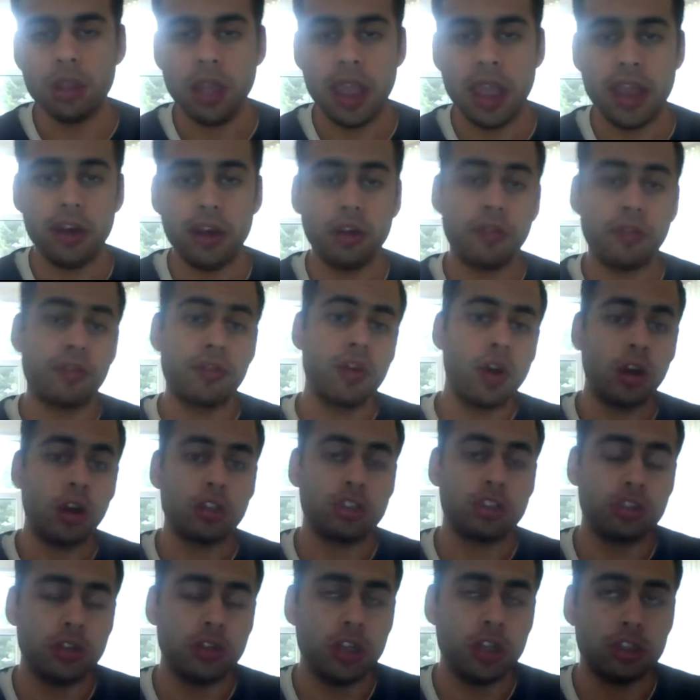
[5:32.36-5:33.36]
And of
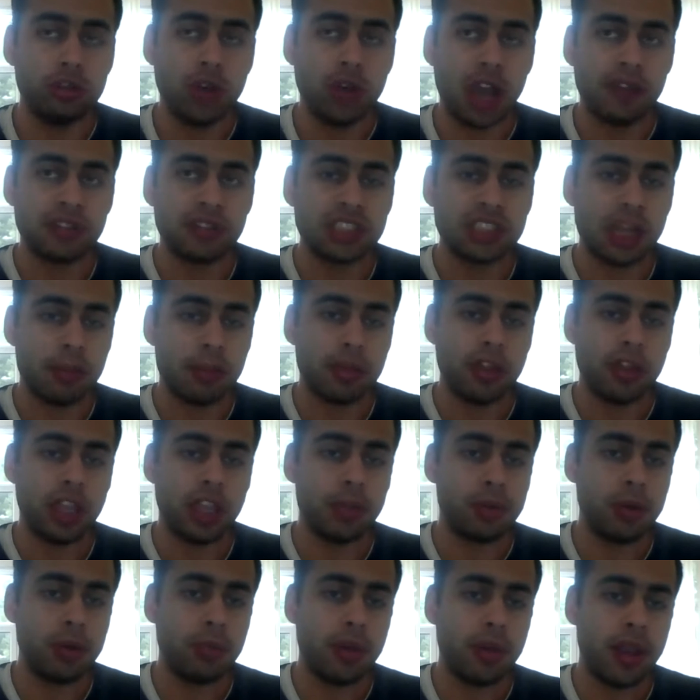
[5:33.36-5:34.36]
course, you need to have
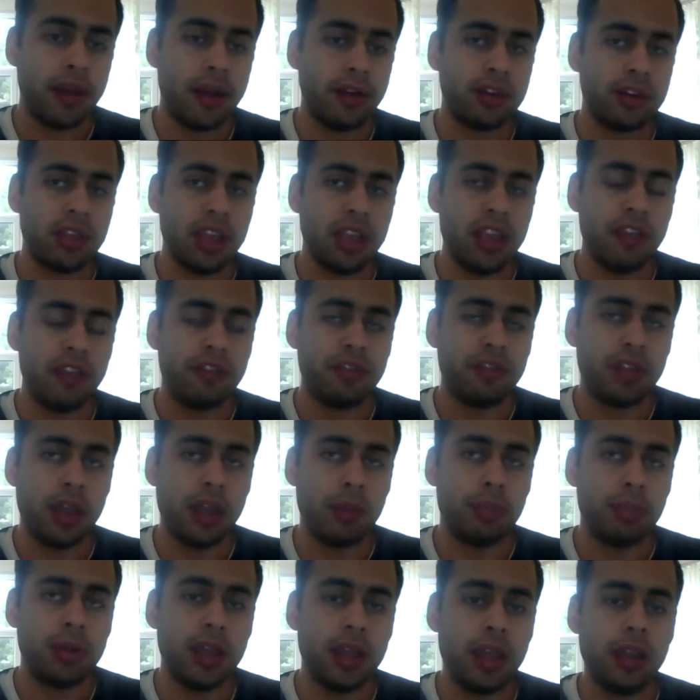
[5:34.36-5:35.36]
something prepared if
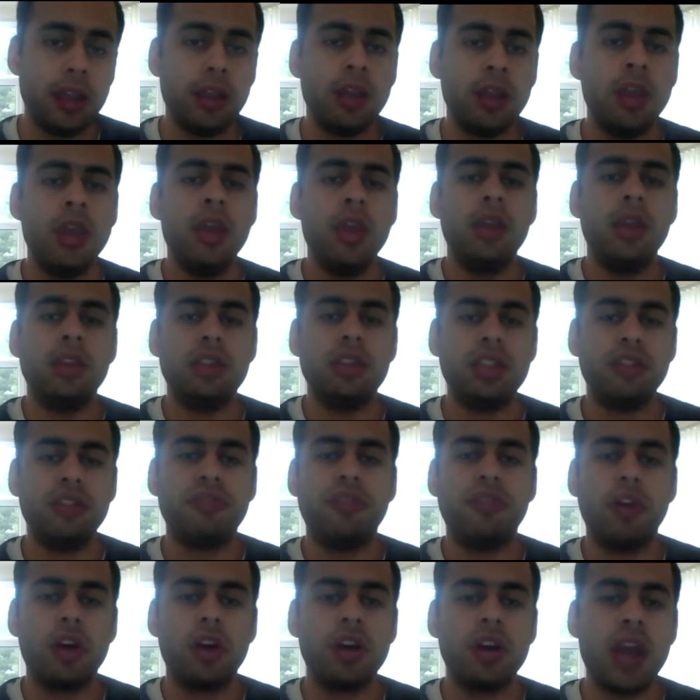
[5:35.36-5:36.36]
they play
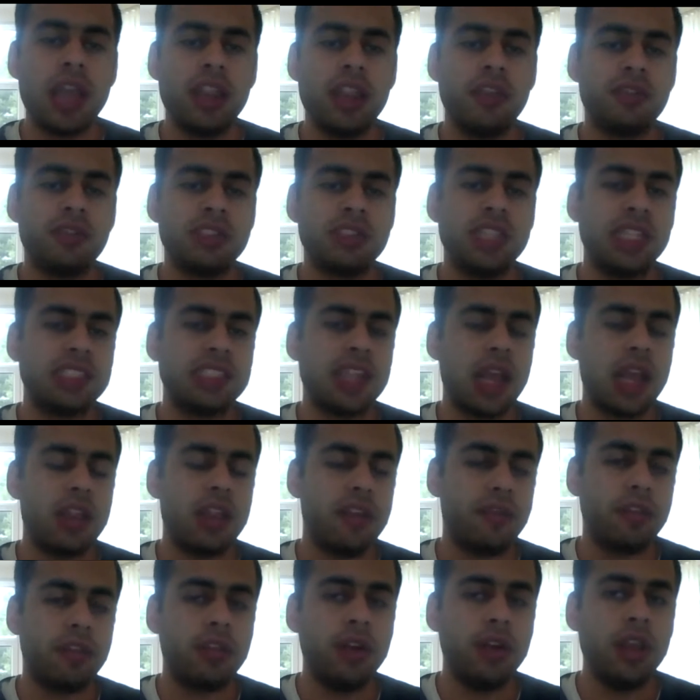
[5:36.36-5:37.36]
d4, knight f6, knight
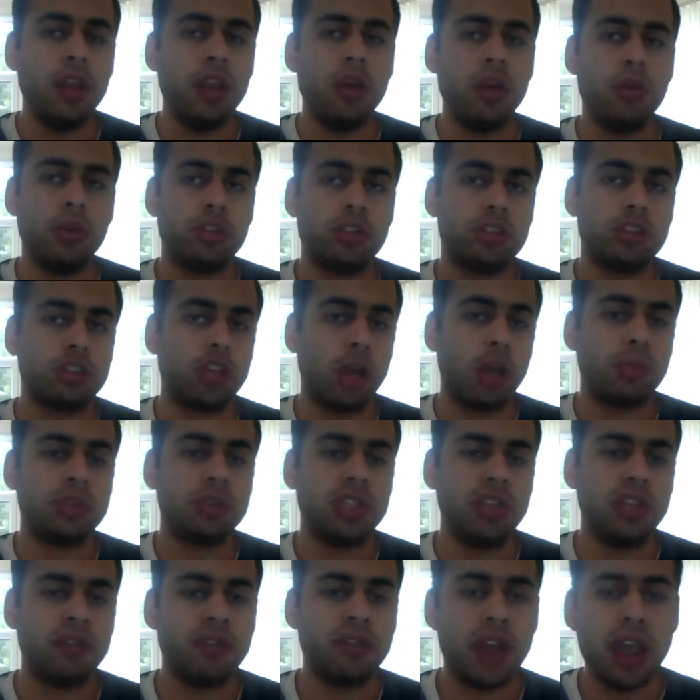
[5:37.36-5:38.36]
f3, which
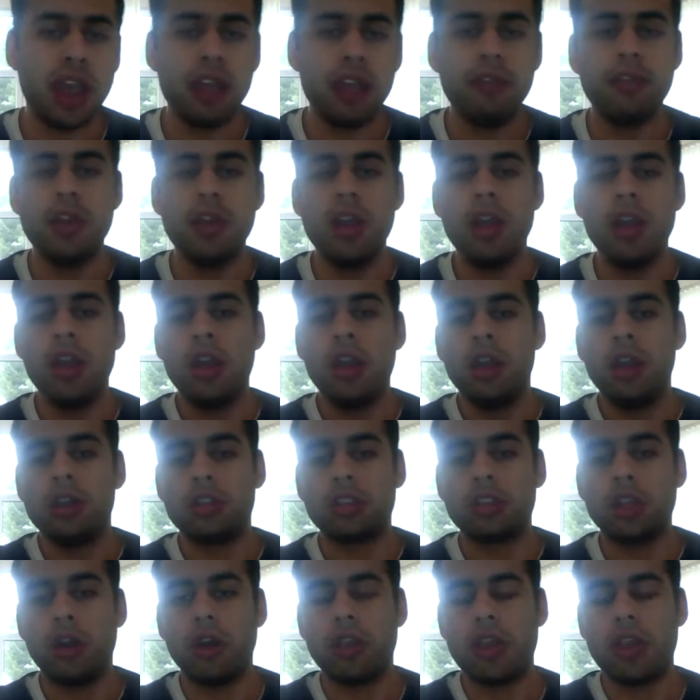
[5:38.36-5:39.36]
stops e5.
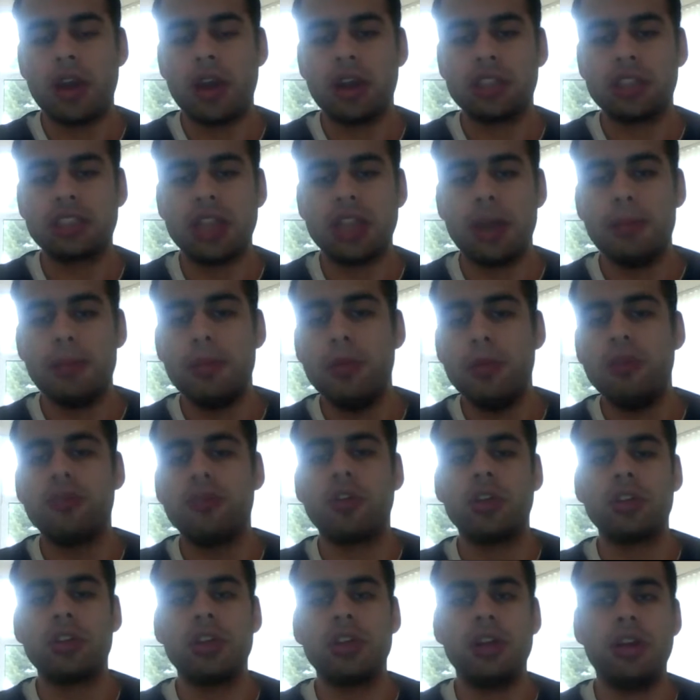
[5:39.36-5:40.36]
So there are some move
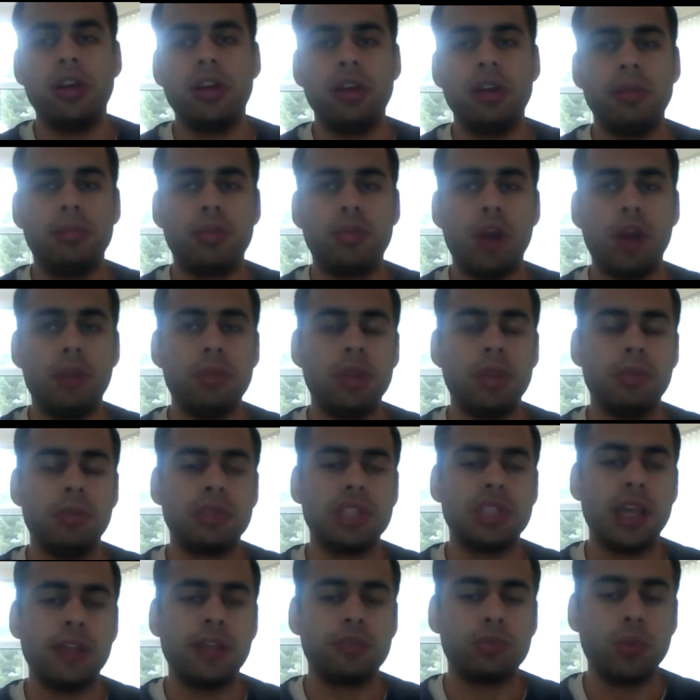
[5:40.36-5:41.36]
order
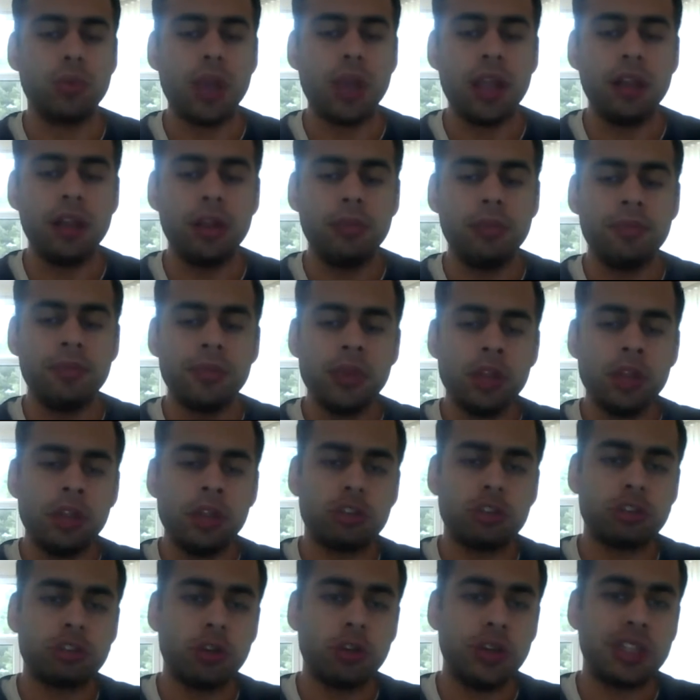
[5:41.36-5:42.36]
problems as well.
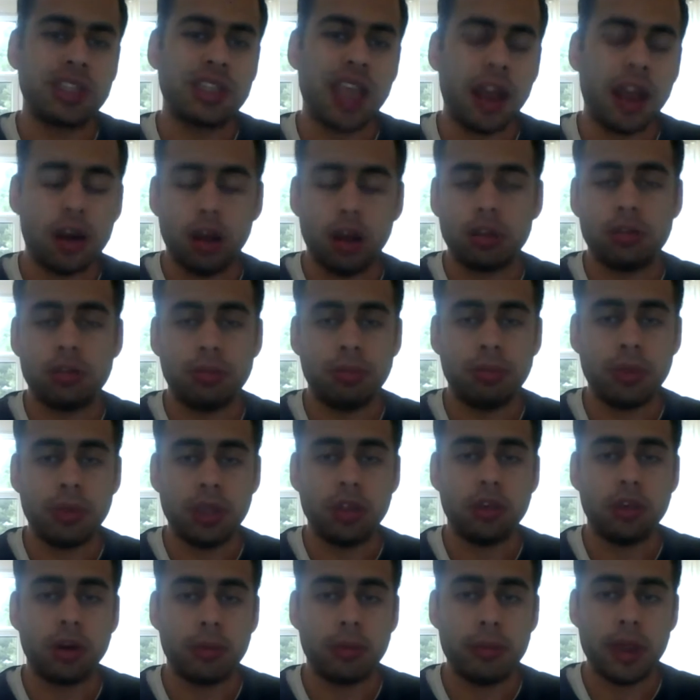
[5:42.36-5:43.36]
So it cannot be
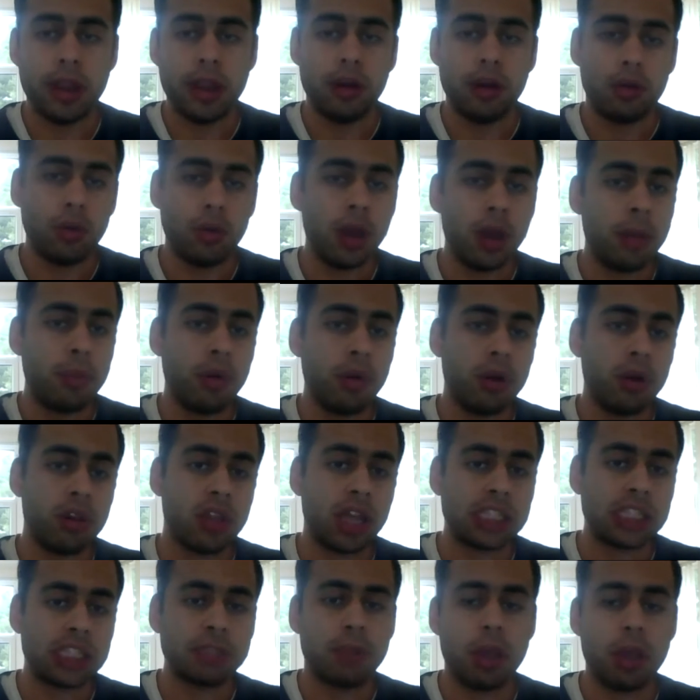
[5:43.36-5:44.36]
your main weapon.
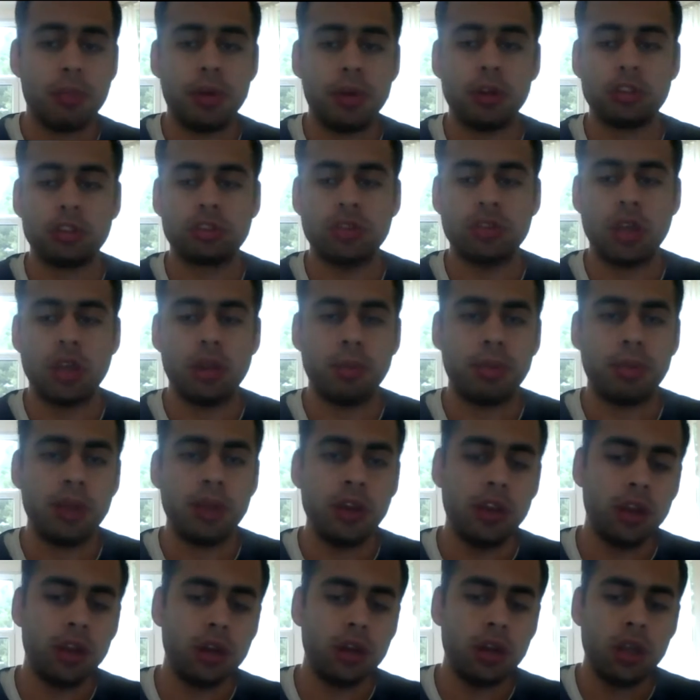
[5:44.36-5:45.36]
That's my personal
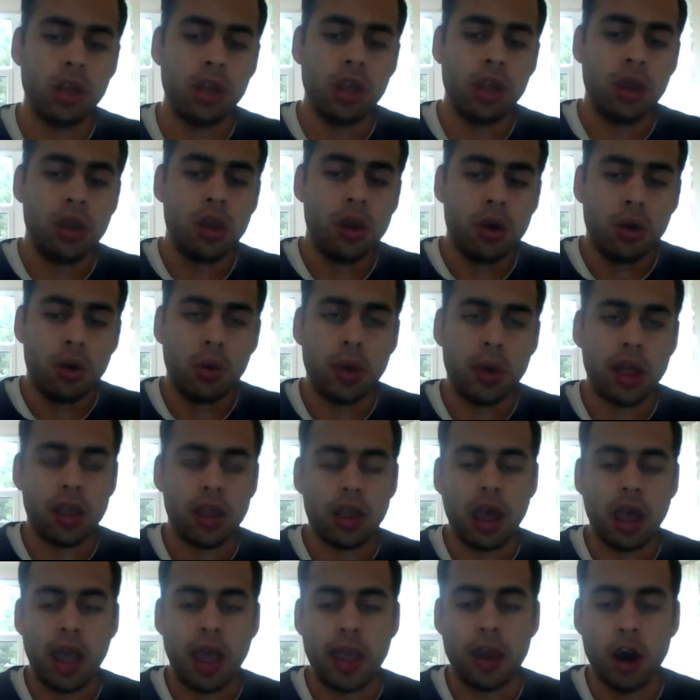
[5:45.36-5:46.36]
opinion.
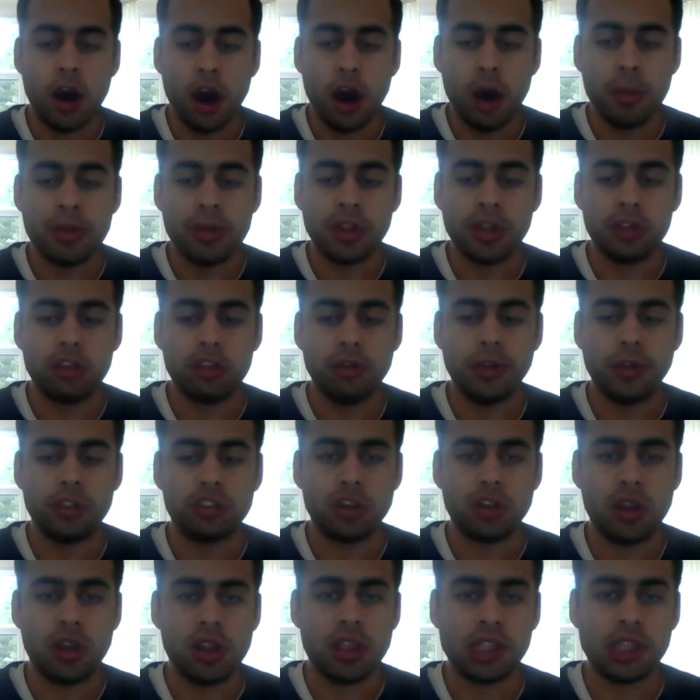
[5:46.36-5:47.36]
Well, I hope that you
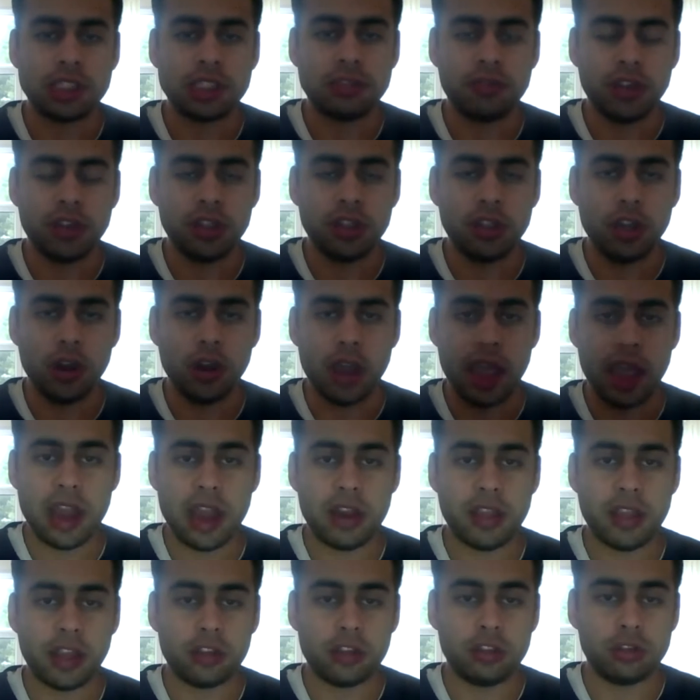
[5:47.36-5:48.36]
enjoyed this video
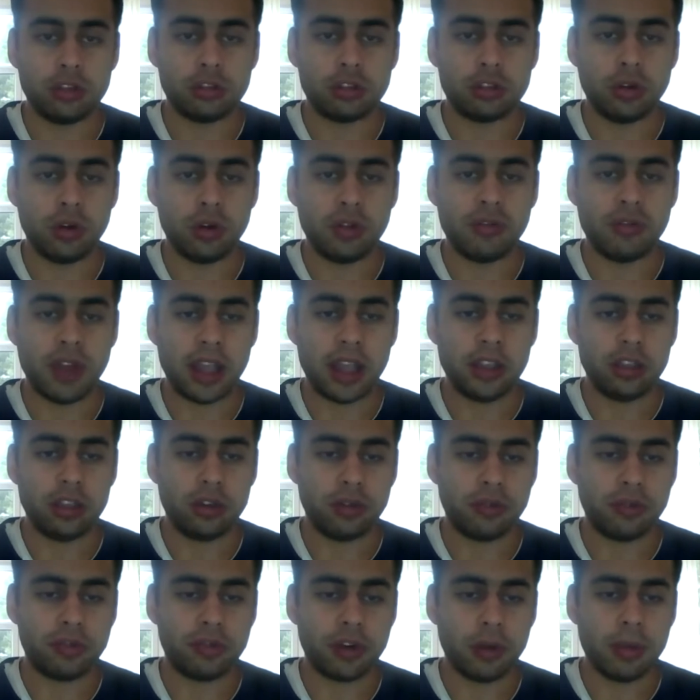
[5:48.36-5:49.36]
and that you took
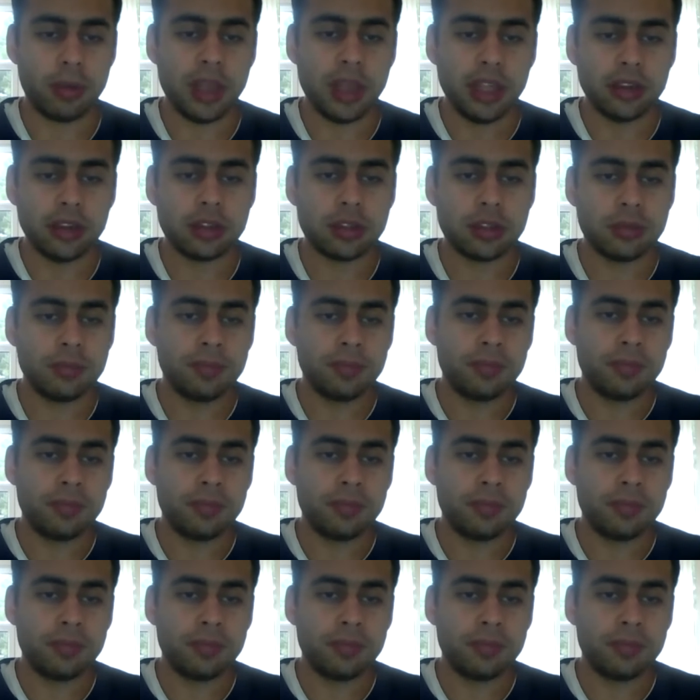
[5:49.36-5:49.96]
value from it.